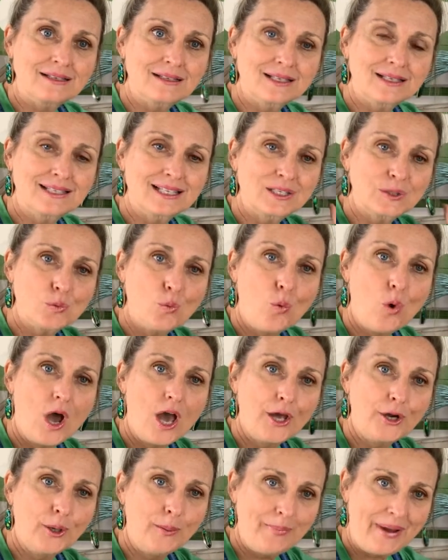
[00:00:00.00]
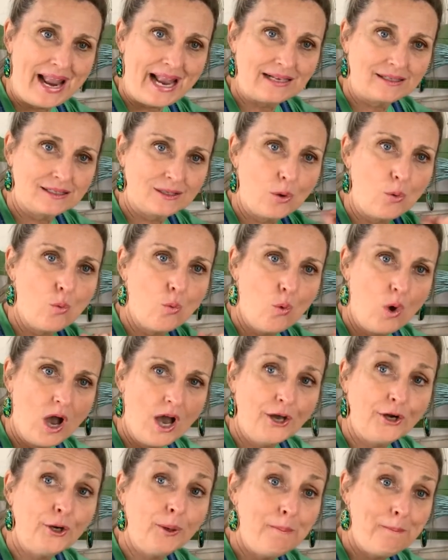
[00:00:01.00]
This is water based, a
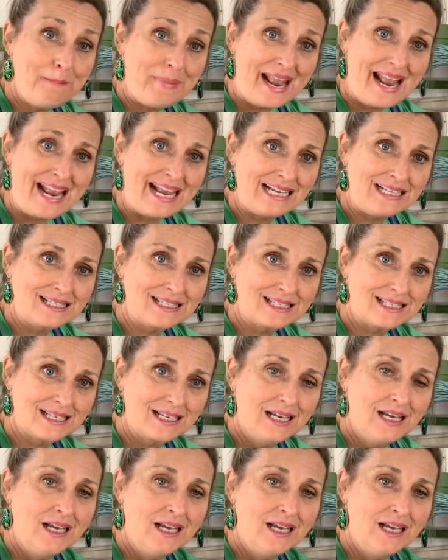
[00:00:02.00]
water based